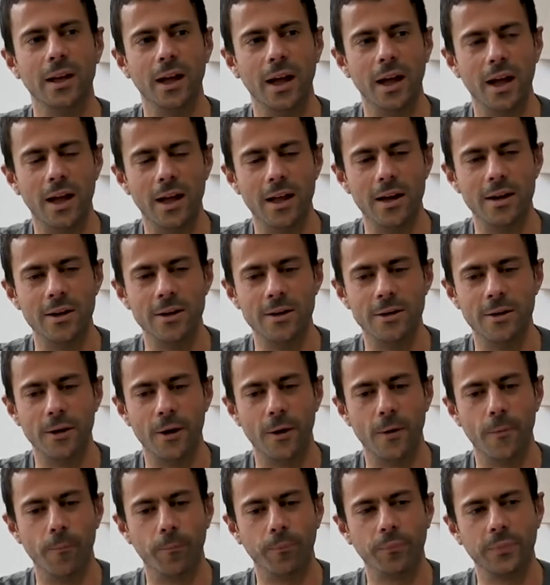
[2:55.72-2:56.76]
and
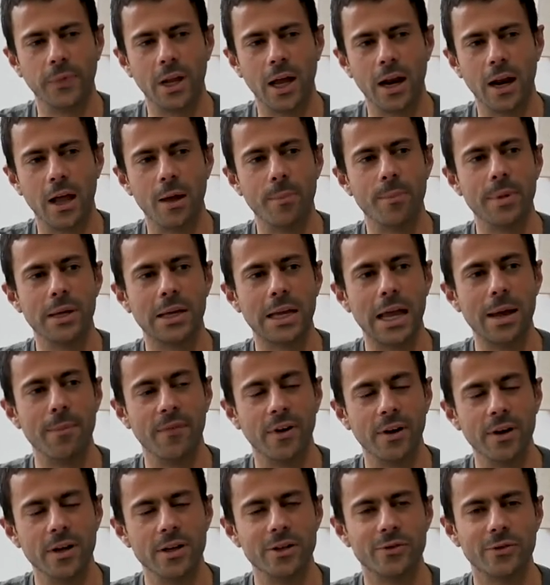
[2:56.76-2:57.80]
um, and I became
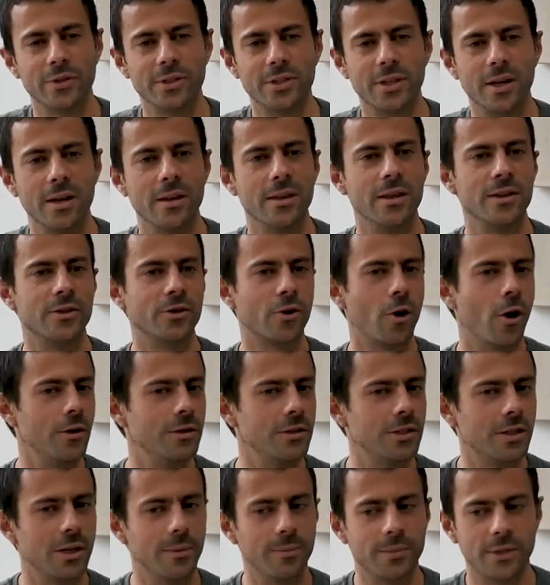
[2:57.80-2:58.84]
very interested in this
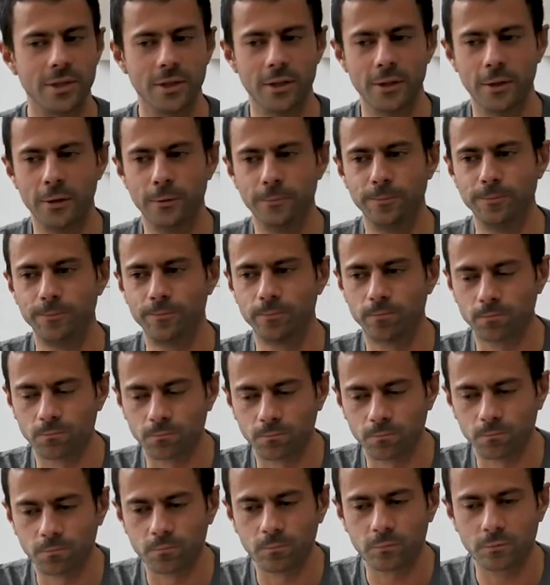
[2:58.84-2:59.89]
concept
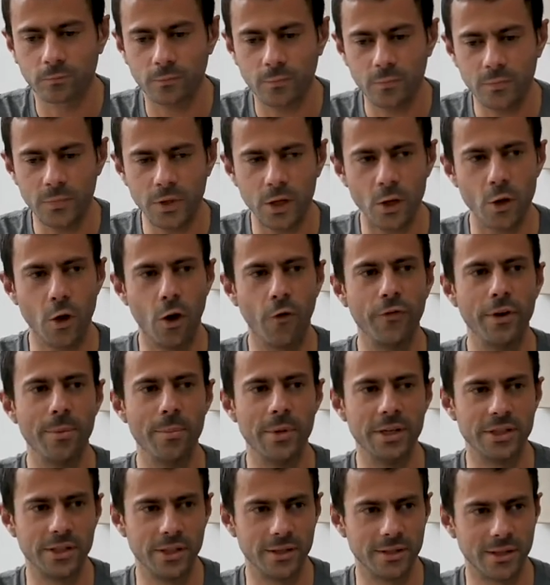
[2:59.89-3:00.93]
of
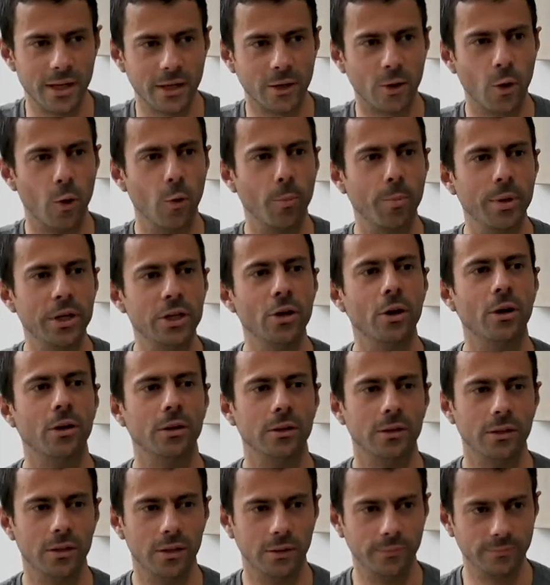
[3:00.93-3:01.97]
images that go
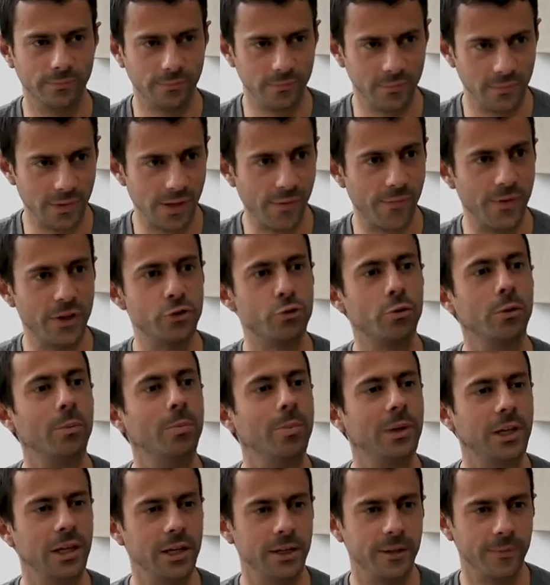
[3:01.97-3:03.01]
beyond the visual
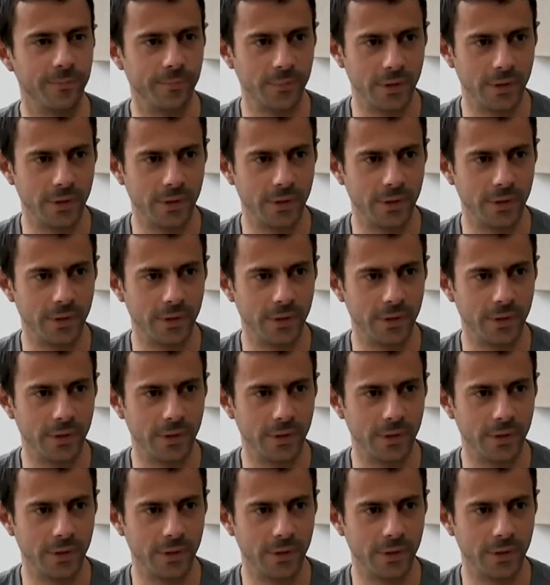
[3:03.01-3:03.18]
plane,